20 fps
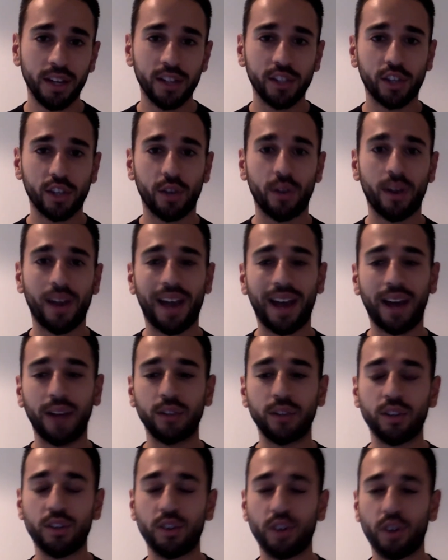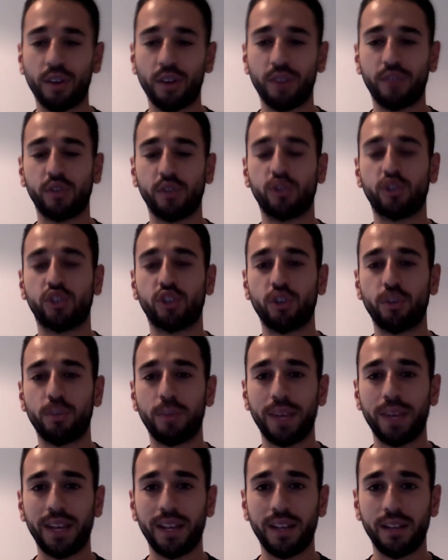So how do you know if you should
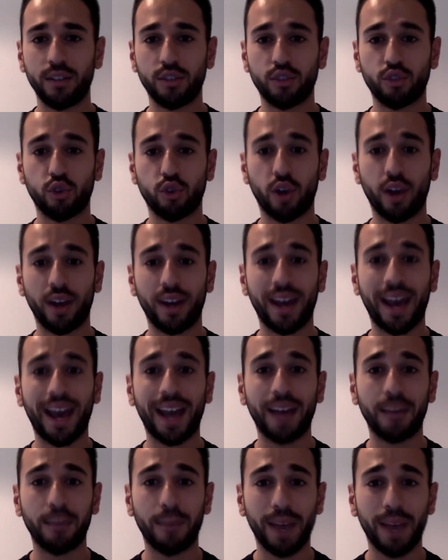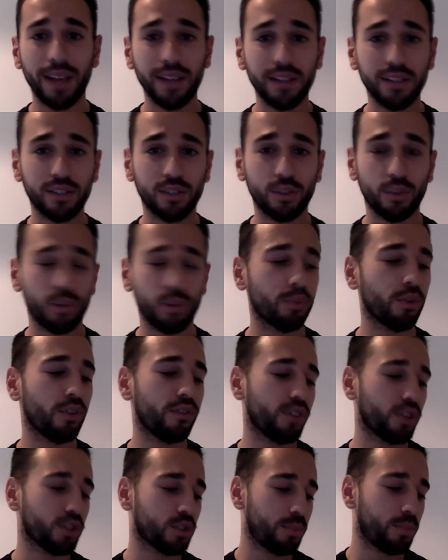be trying to add mass to improve
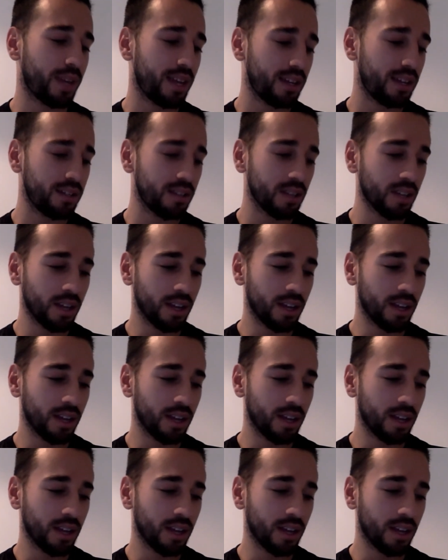your speed?